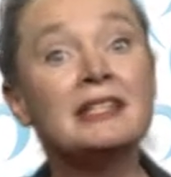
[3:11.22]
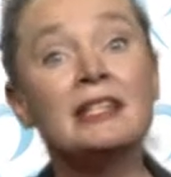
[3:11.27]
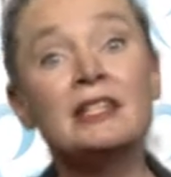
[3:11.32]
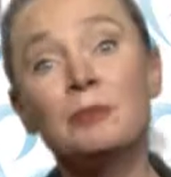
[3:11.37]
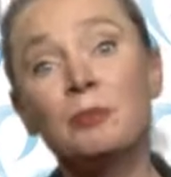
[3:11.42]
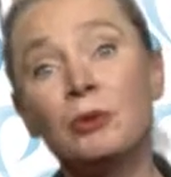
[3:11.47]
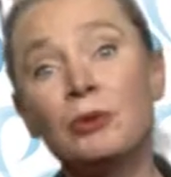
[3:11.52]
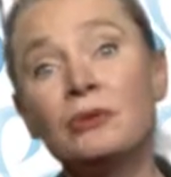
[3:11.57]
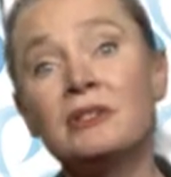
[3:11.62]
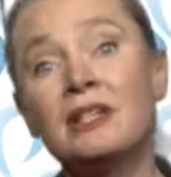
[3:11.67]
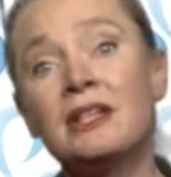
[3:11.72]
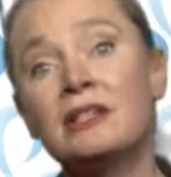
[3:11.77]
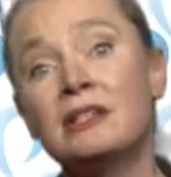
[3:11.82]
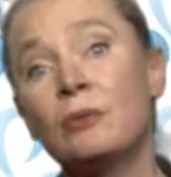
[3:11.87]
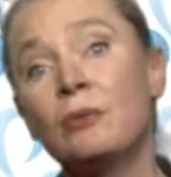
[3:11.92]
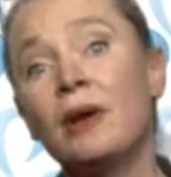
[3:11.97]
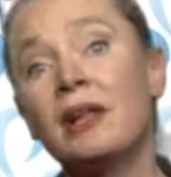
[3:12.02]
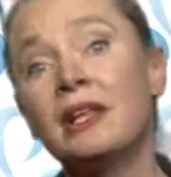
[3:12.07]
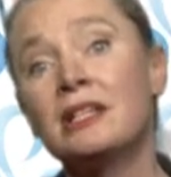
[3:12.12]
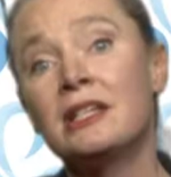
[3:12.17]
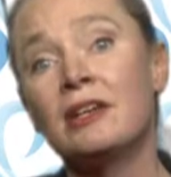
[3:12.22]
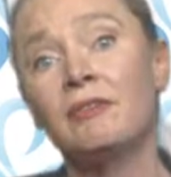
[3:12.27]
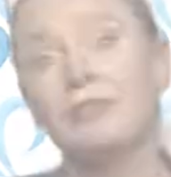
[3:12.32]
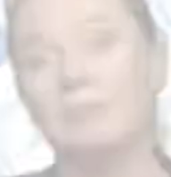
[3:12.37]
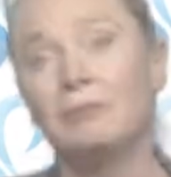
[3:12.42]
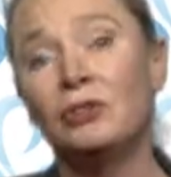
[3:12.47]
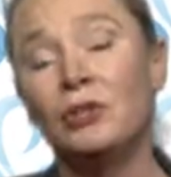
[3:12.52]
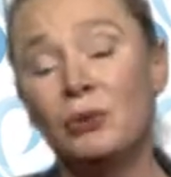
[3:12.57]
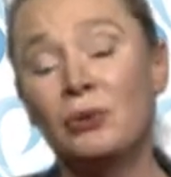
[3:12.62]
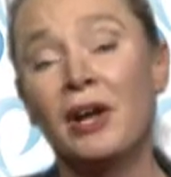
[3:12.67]
Since Proozy is a
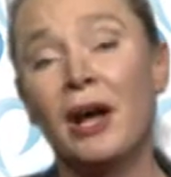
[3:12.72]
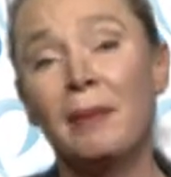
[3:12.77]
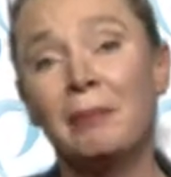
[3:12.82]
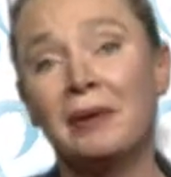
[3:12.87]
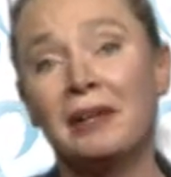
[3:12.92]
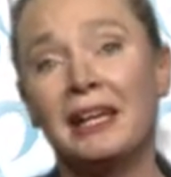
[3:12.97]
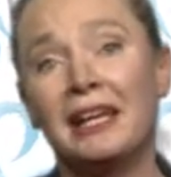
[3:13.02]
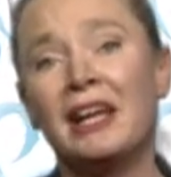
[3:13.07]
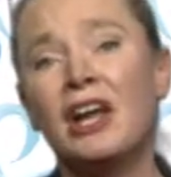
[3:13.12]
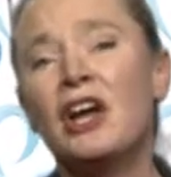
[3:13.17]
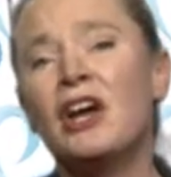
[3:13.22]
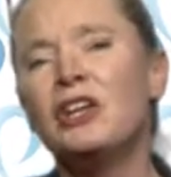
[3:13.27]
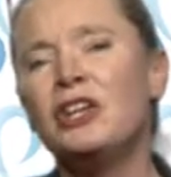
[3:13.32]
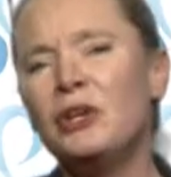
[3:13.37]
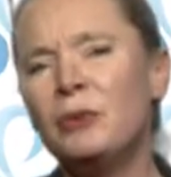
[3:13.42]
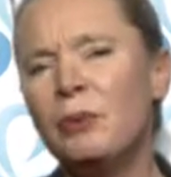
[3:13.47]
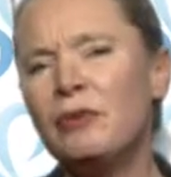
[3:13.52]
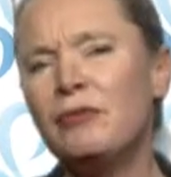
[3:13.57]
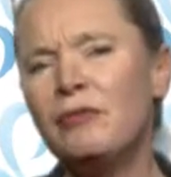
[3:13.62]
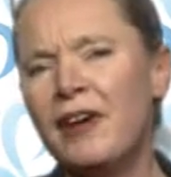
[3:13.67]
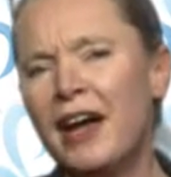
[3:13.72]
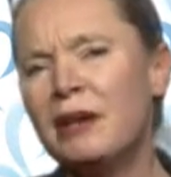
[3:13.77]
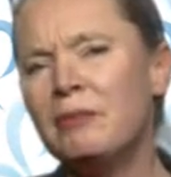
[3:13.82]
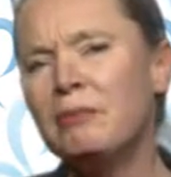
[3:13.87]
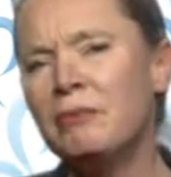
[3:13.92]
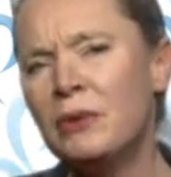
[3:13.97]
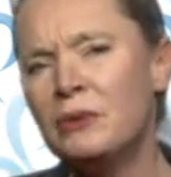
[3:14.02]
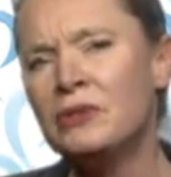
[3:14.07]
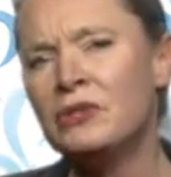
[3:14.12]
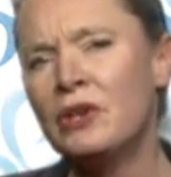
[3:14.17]
relatively new company, you will
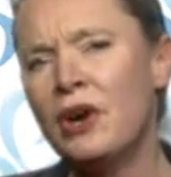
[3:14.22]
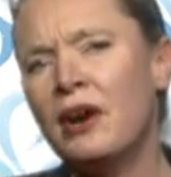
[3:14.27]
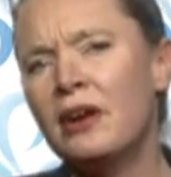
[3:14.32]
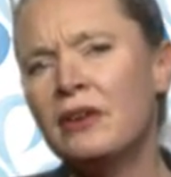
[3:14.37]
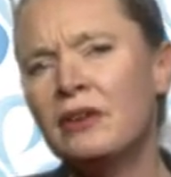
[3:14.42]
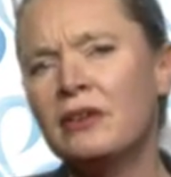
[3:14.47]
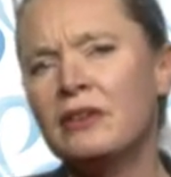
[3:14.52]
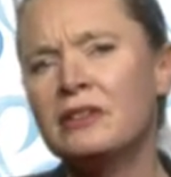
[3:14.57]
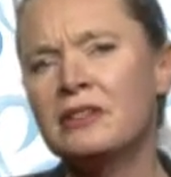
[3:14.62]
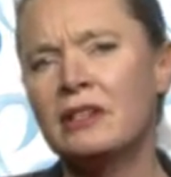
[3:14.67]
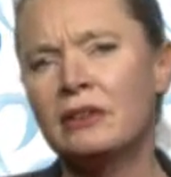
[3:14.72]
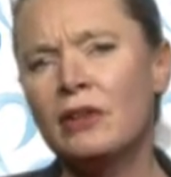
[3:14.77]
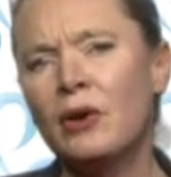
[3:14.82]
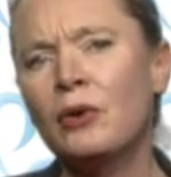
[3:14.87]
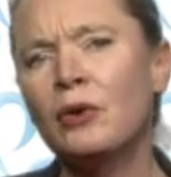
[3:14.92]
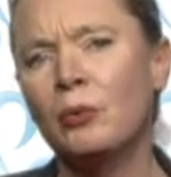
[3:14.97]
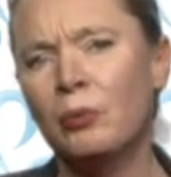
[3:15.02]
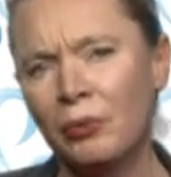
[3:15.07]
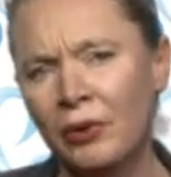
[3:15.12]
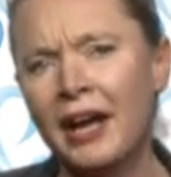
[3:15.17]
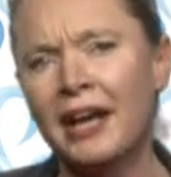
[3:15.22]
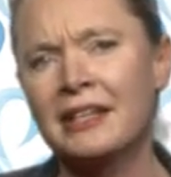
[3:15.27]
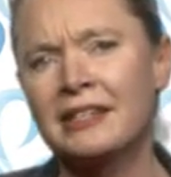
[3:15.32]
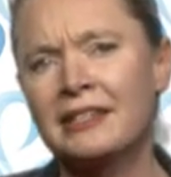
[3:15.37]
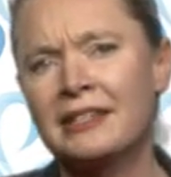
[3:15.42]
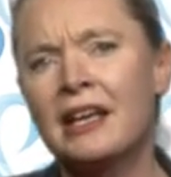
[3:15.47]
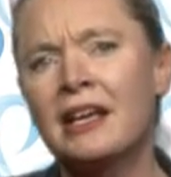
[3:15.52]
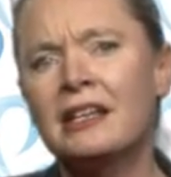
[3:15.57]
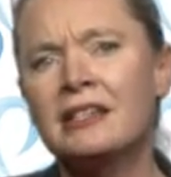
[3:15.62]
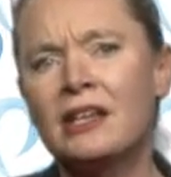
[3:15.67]
find most articles in local
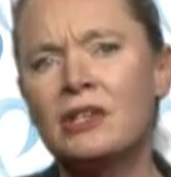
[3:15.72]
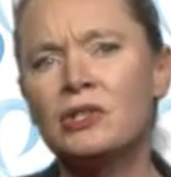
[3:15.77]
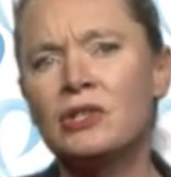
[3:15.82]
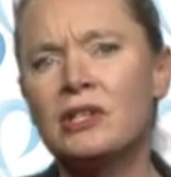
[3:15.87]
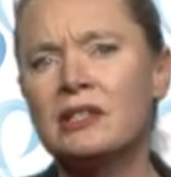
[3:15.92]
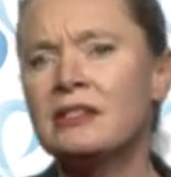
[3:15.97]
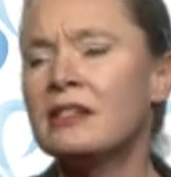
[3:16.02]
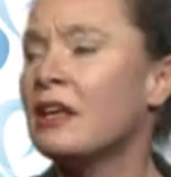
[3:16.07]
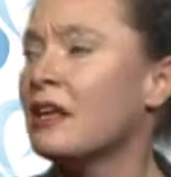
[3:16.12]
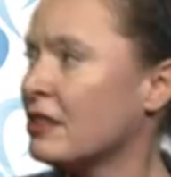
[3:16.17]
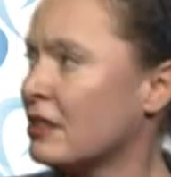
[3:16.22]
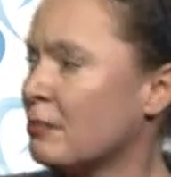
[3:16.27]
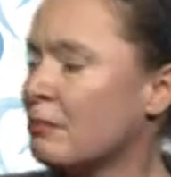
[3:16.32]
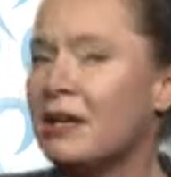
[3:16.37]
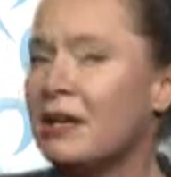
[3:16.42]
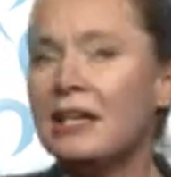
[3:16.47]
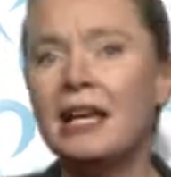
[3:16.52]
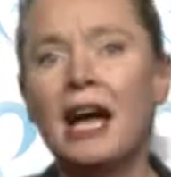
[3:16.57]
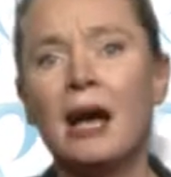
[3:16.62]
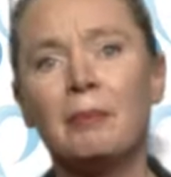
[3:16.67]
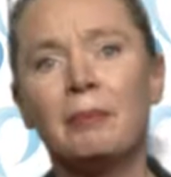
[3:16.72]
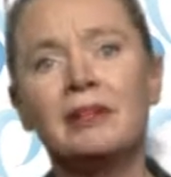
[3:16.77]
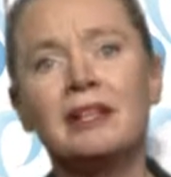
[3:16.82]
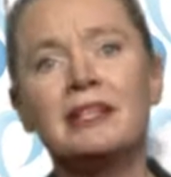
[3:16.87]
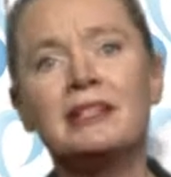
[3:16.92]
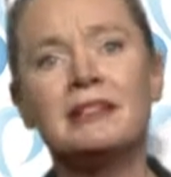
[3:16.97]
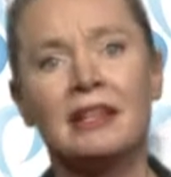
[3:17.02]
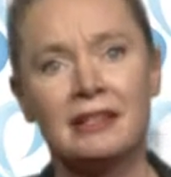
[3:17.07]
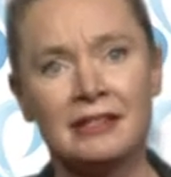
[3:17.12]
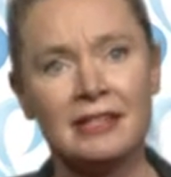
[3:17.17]
press, such as the
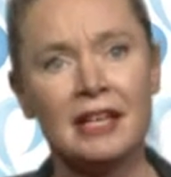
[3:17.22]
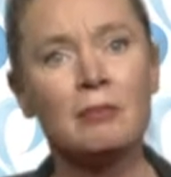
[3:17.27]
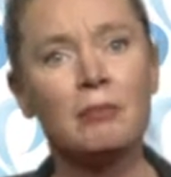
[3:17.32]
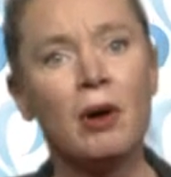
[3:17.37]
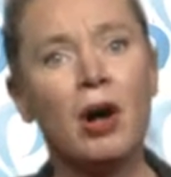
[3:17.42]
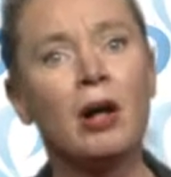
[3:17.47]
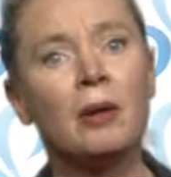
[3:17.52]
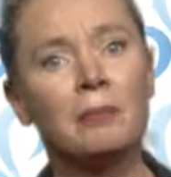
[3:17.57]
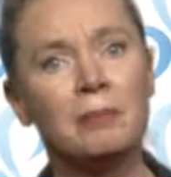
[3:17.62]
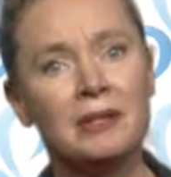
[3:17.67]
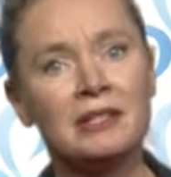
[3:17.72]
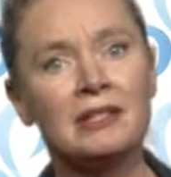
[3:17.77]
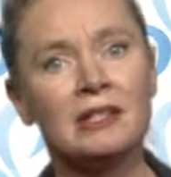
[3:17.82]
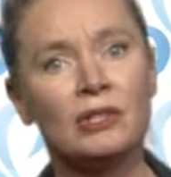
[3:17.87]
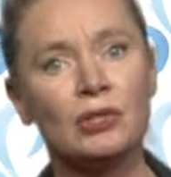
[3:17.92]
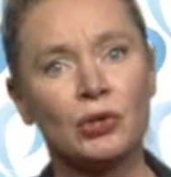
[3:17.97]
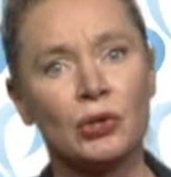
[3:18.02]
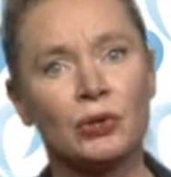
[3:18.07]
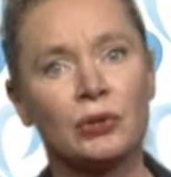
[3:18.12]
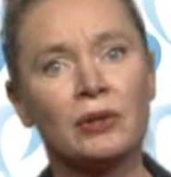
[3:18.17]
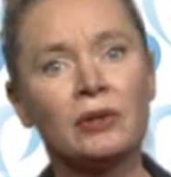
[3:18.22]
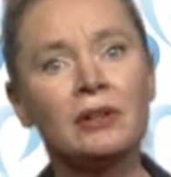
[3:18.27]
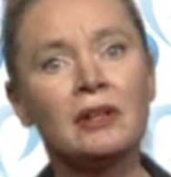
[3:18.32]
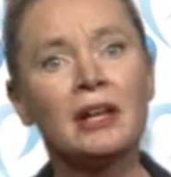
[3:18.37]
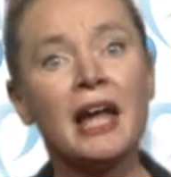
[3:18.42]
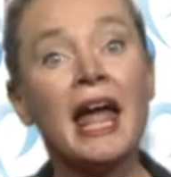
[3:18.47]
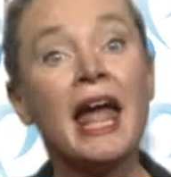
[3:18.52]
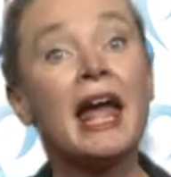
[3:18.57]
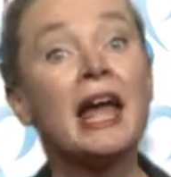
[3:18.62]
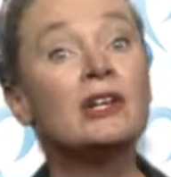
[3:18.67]
Minneapolis-St. Paul Business
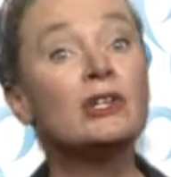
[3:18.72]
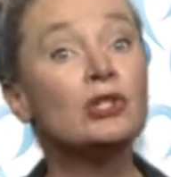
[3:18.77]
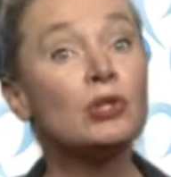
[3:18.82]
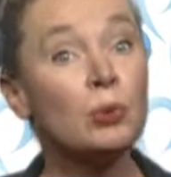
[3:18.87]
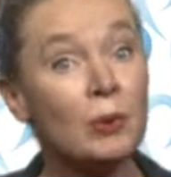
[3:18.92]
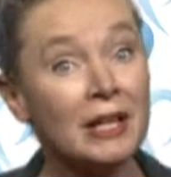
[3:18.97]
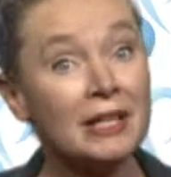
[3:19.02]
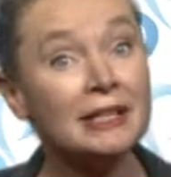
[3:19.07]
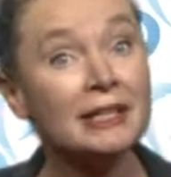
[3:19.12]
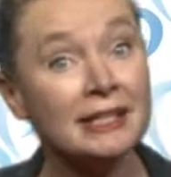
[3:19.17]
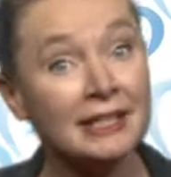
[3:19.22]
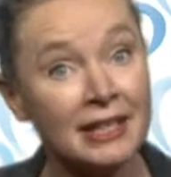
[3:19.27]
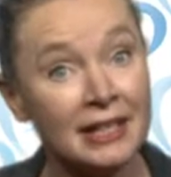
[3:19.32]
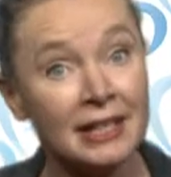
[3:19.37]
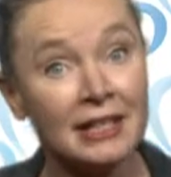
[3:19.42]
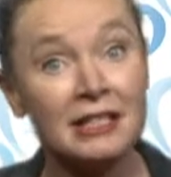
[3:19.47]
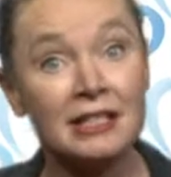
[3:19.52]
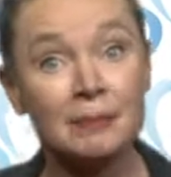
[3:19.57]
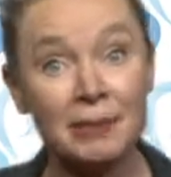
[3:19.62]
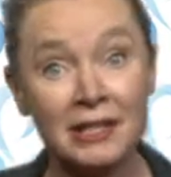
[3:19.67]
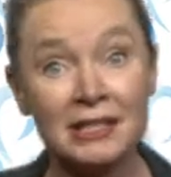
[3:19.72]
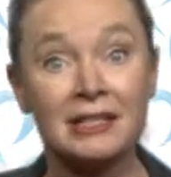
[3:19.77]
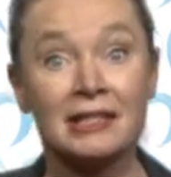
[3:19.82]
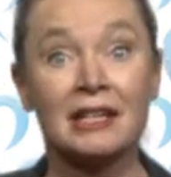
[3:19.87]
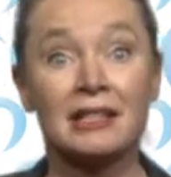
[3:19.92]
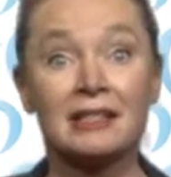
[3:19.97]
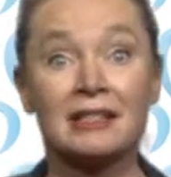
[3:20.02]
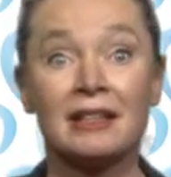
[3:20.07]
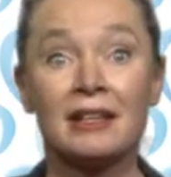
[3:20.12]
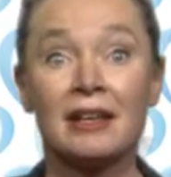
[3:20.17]
Journal and Twin Cities
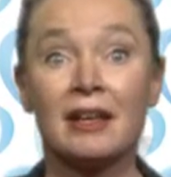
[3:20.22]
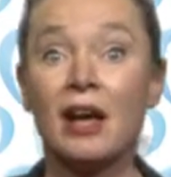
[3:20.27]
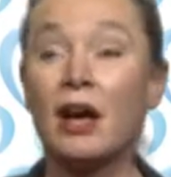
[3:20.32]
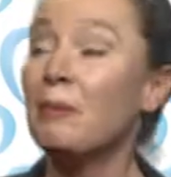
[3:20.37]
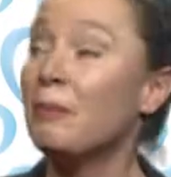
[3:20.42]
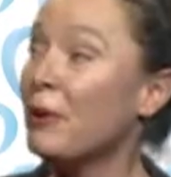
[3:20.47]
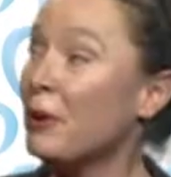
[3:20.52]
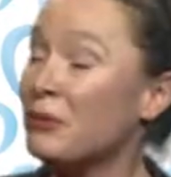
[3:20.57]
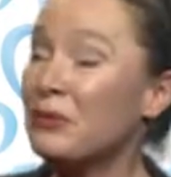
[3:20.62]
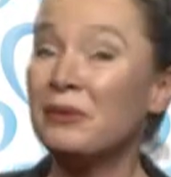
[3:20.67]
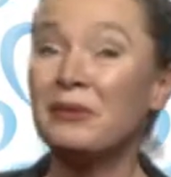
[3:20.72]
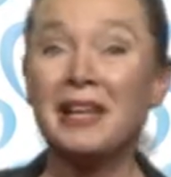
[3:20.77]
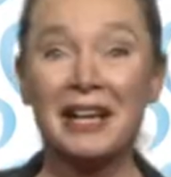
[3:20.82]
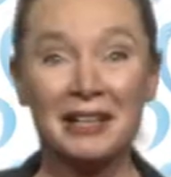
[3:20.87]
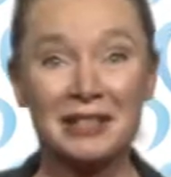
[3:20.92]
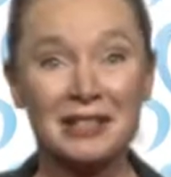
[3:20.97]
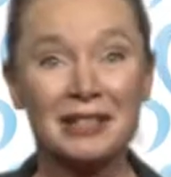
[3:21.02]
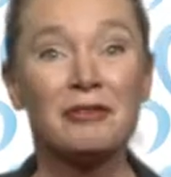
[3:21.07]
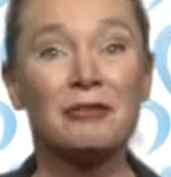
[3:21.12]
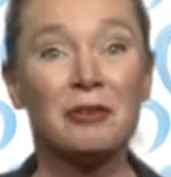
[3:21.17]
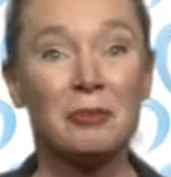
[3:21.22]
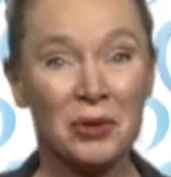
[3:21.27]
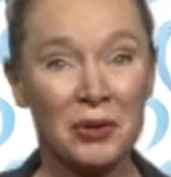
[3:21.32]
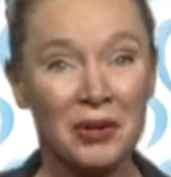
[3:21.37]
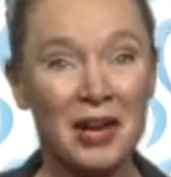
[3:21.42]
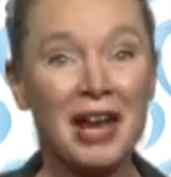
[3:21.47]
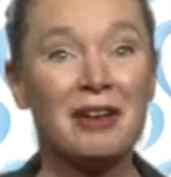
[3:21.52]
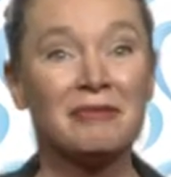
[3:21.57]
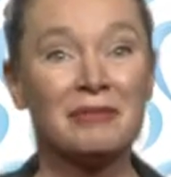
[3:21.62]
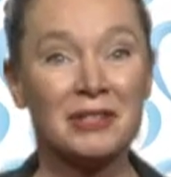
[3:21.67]
Business, both linked
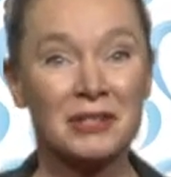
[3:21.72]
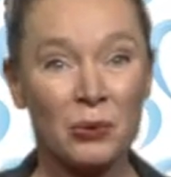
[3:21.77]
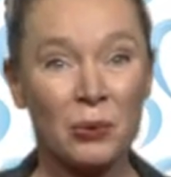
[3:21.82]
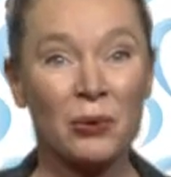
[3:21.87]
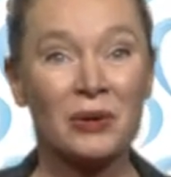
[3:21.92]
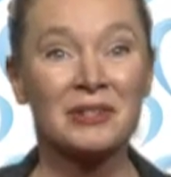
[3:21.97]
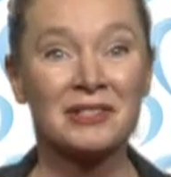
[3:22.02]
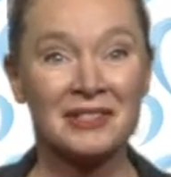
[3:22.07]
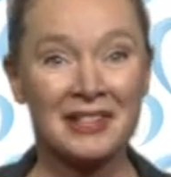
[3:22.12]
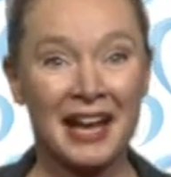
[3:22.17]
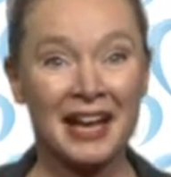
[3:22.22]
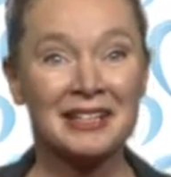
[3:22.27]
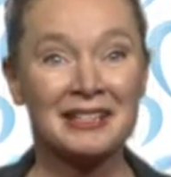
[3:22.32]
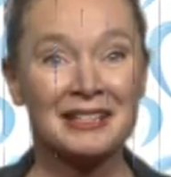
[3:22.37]
from your Canvas course